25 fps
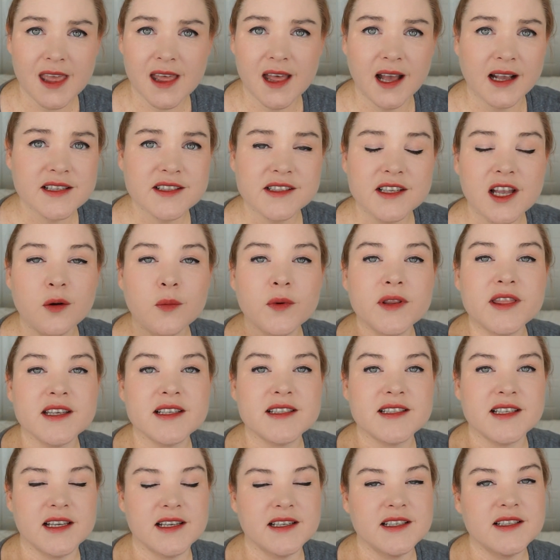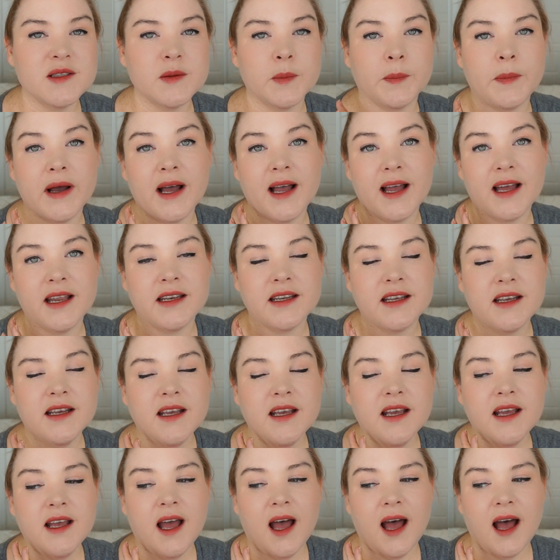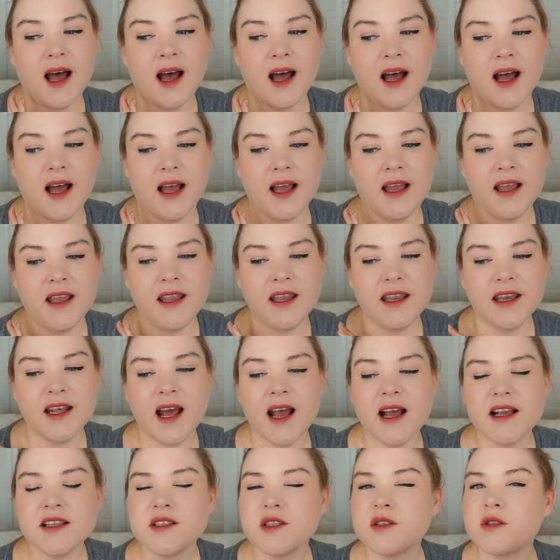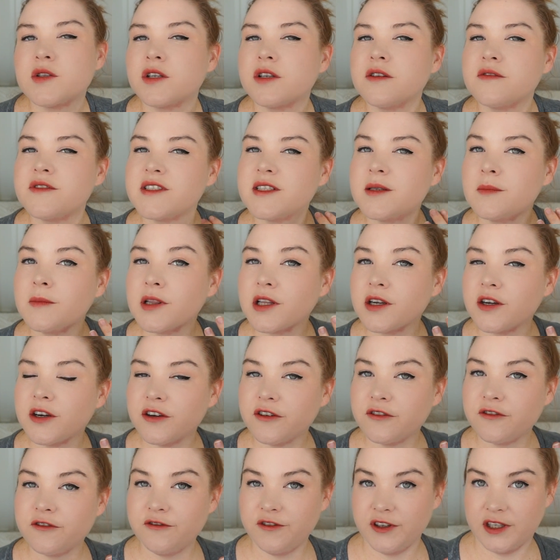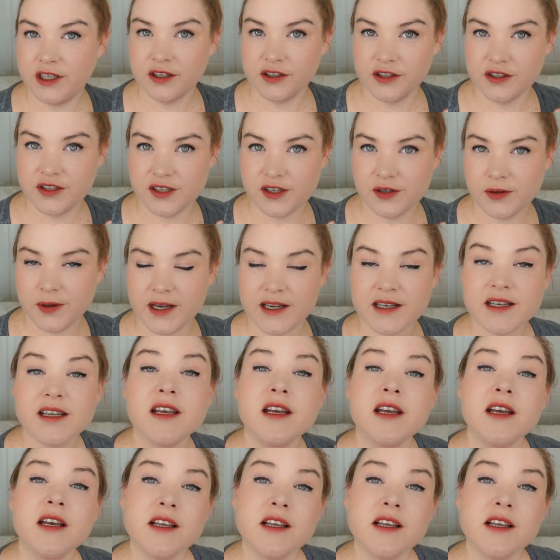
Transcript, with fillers: That's not what this is, but uh, it has a sort of similar feel to it.